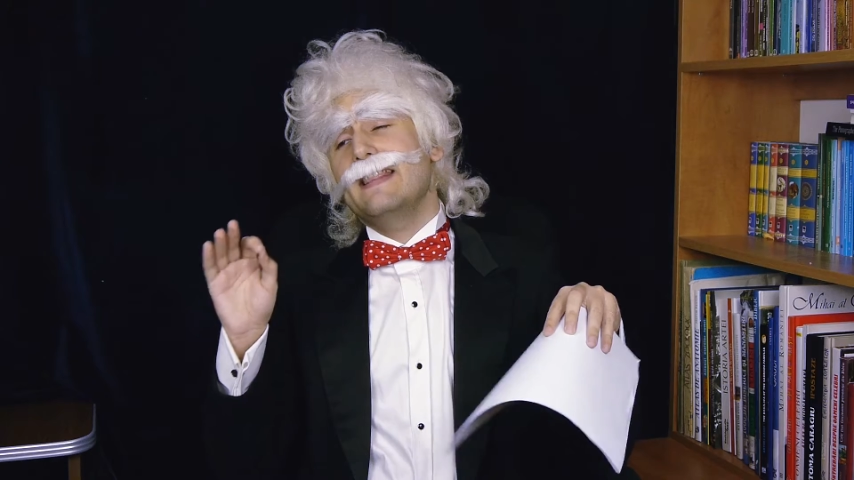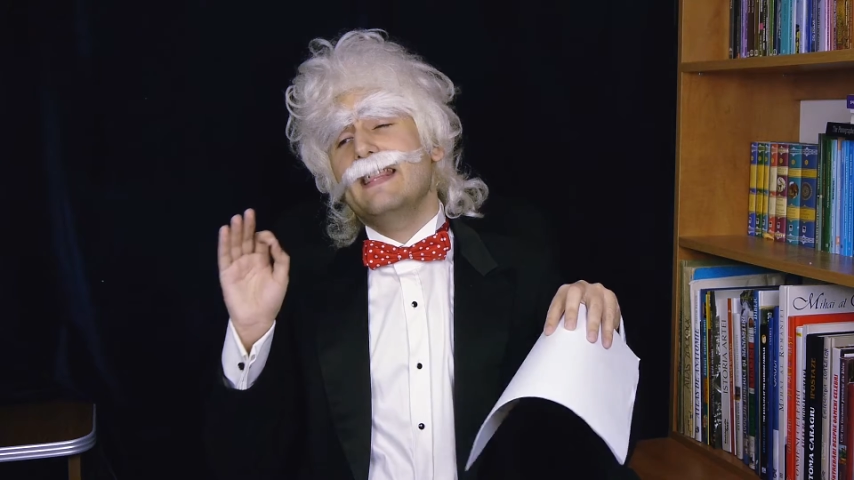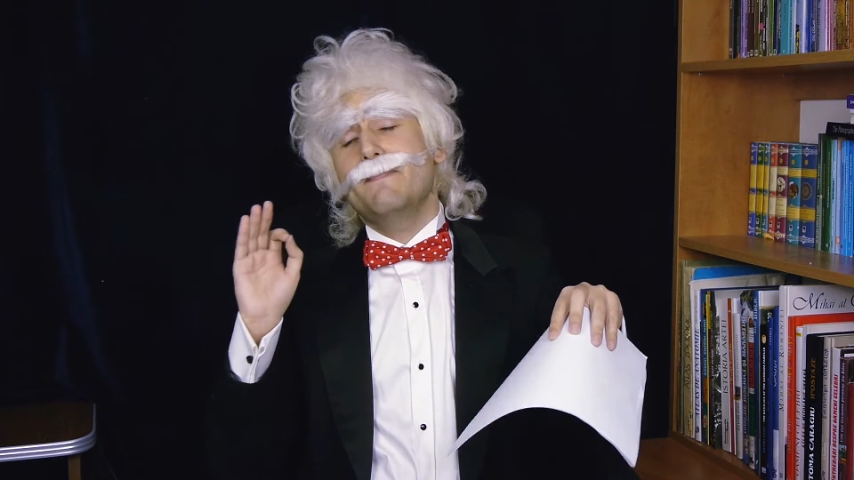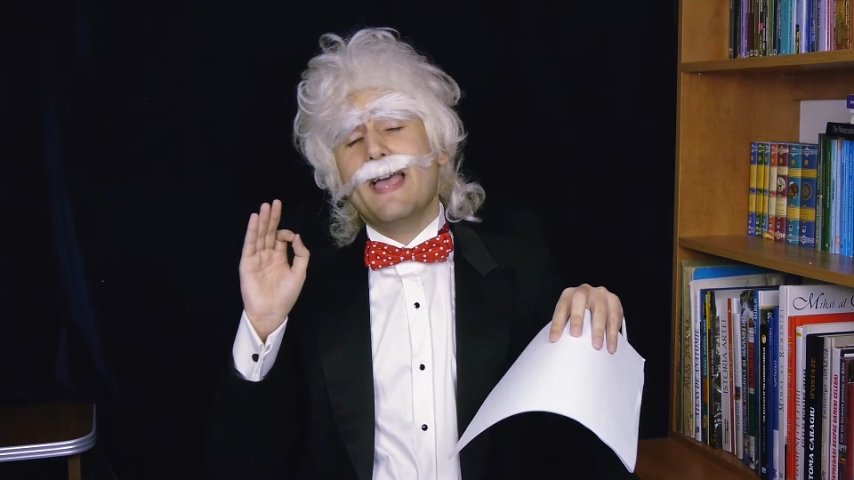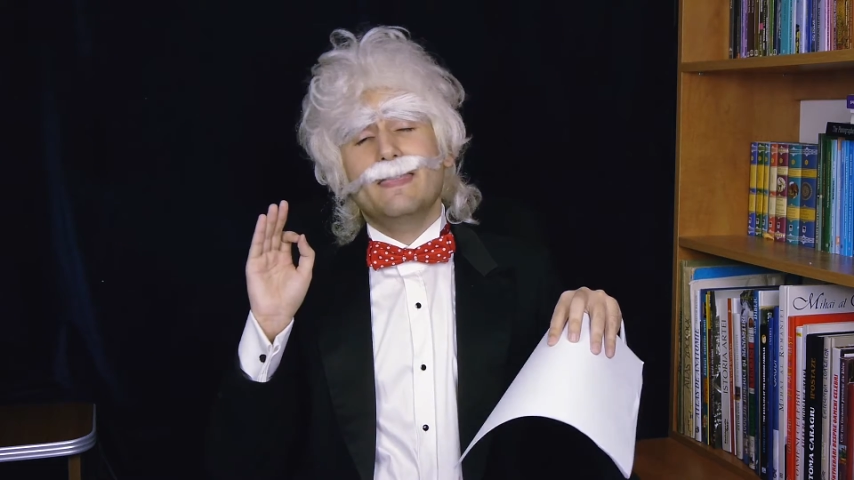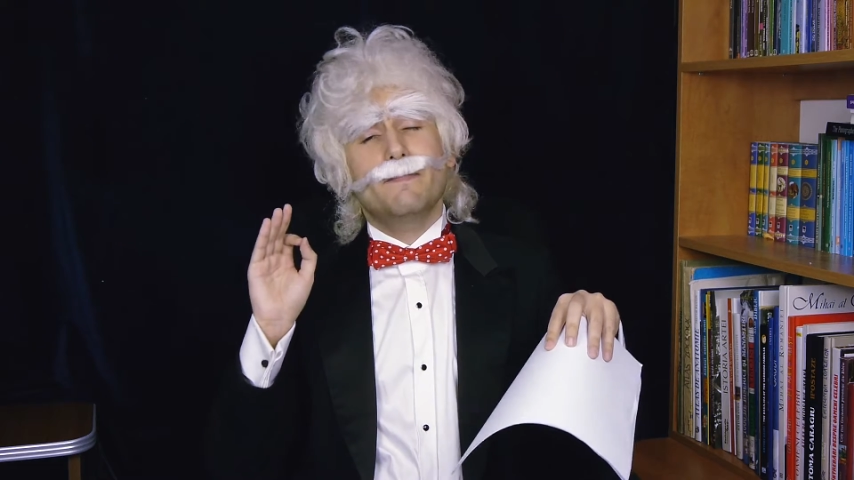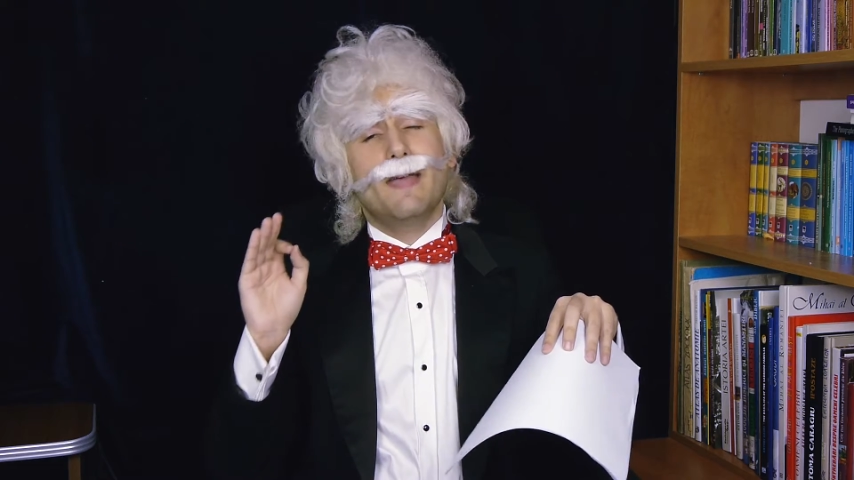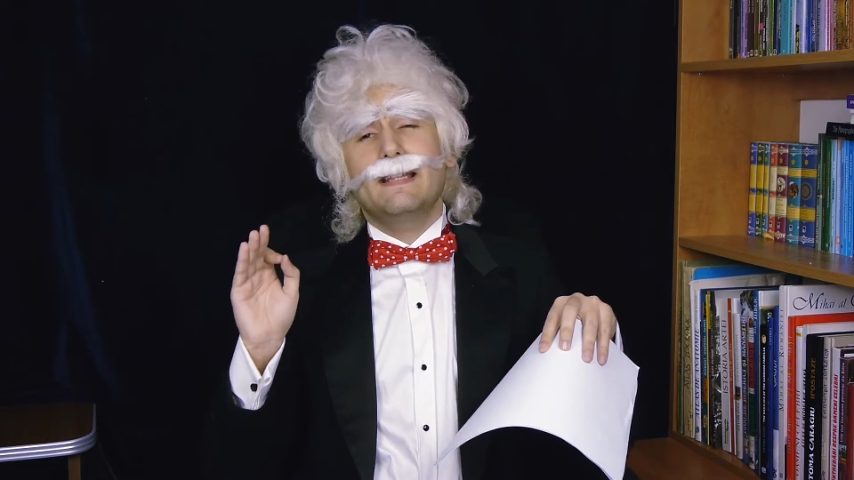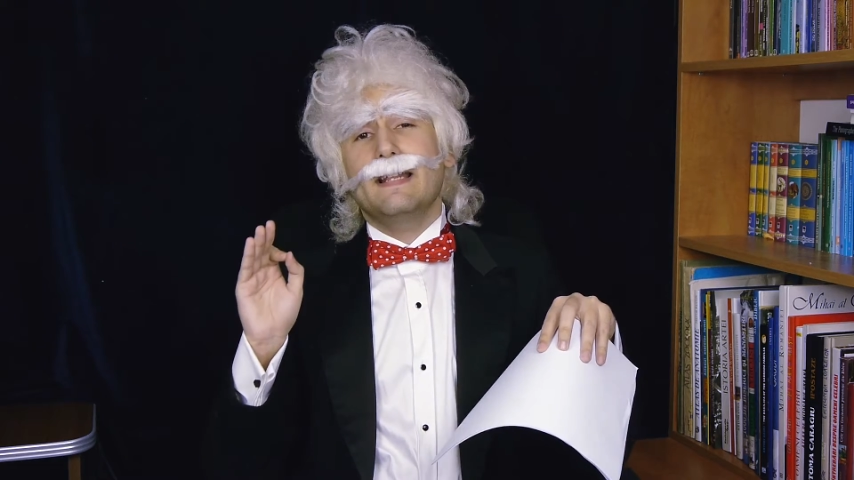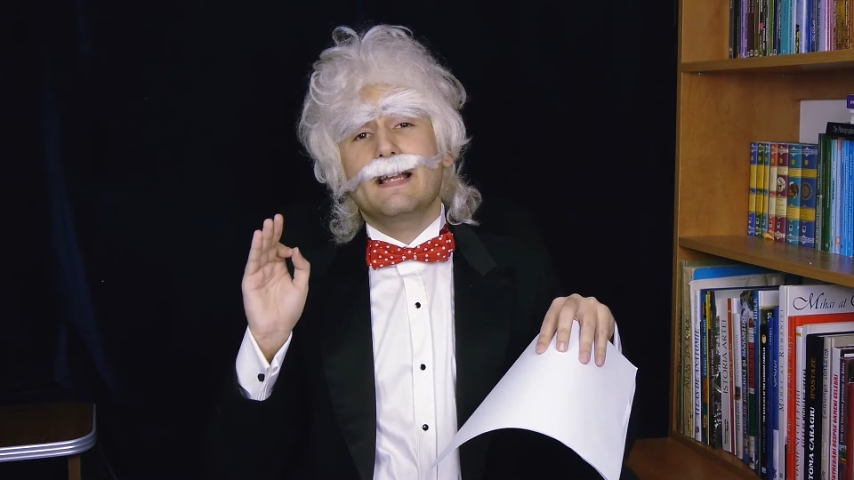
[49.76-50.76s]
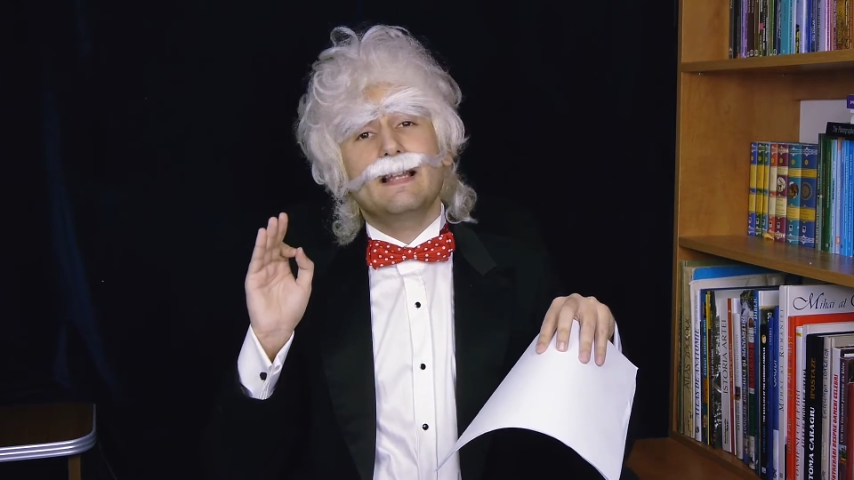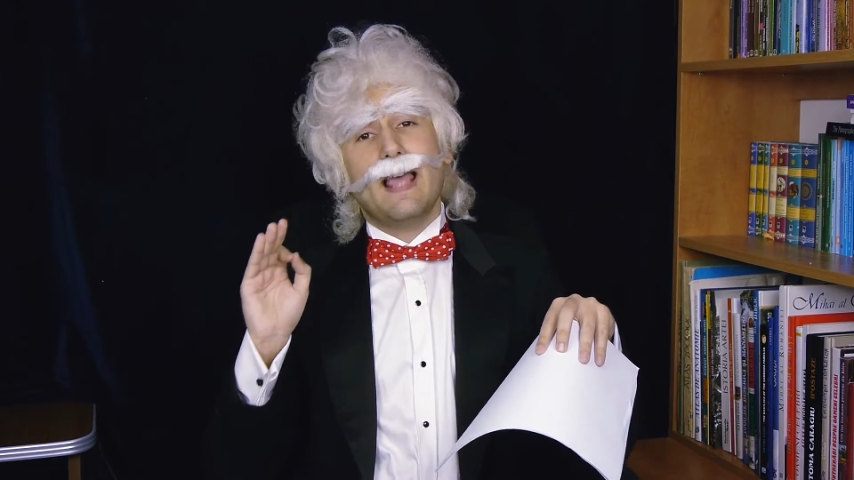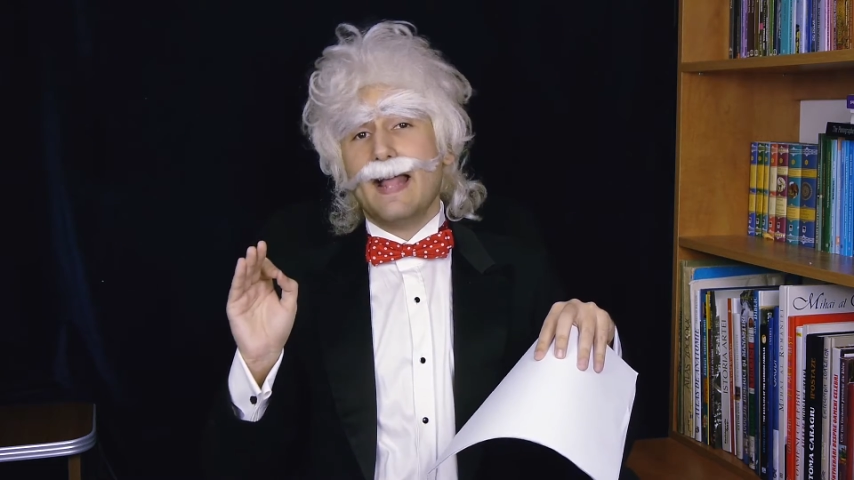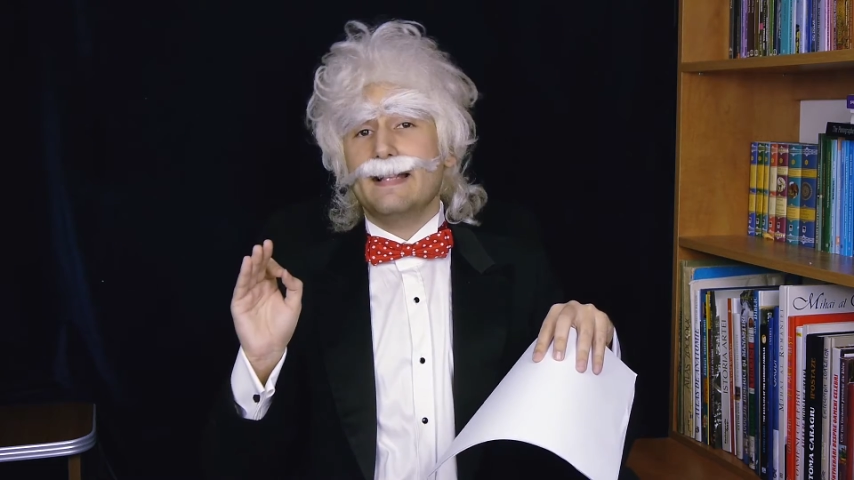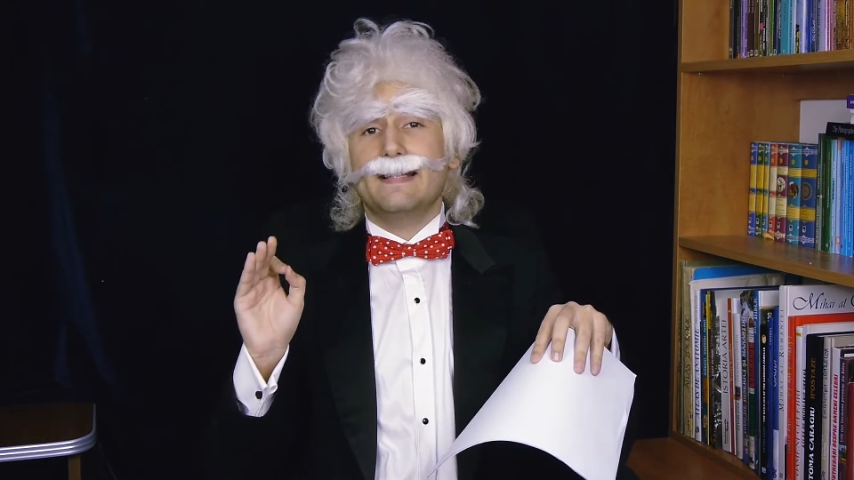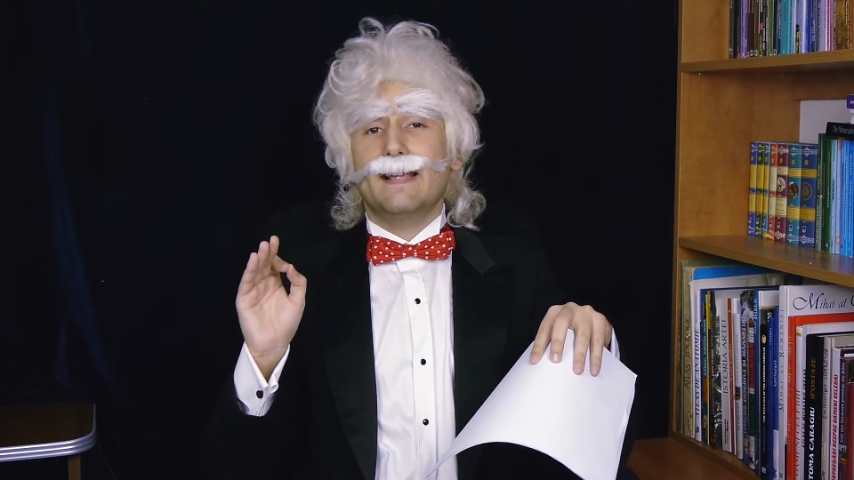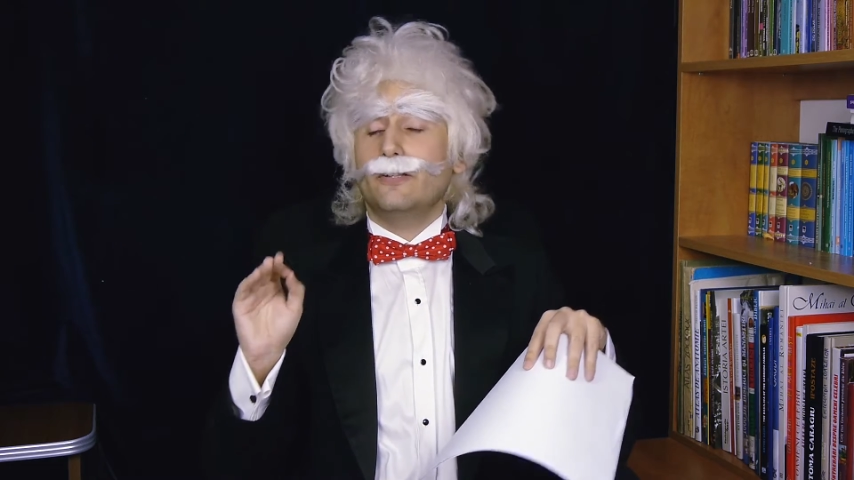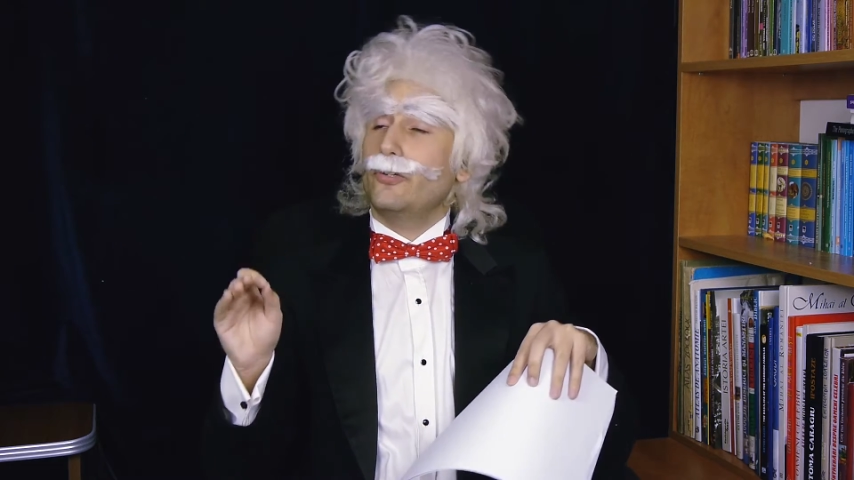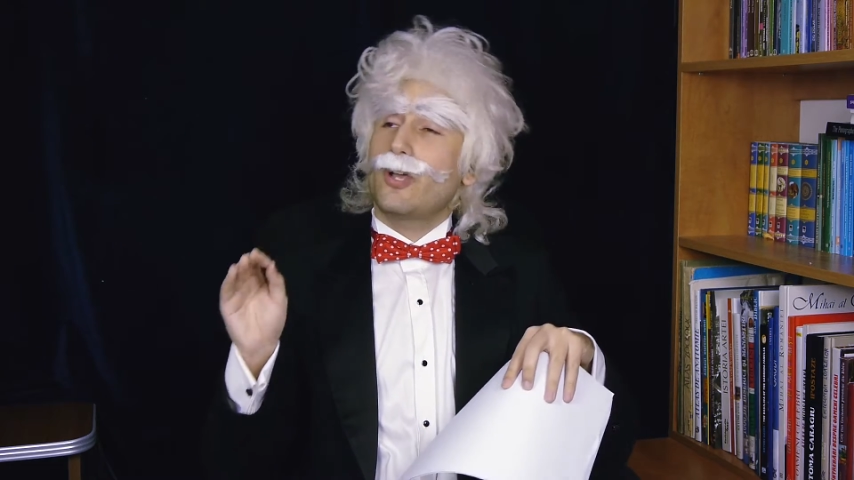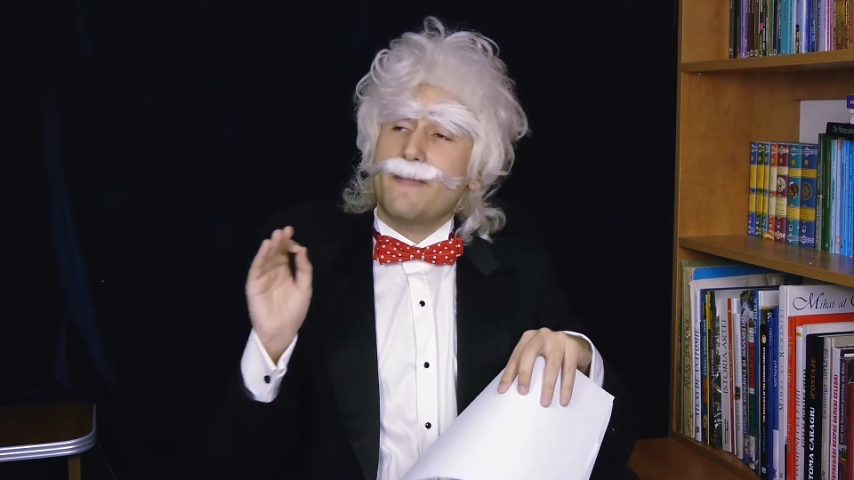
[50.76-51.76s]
the mathematical answer to your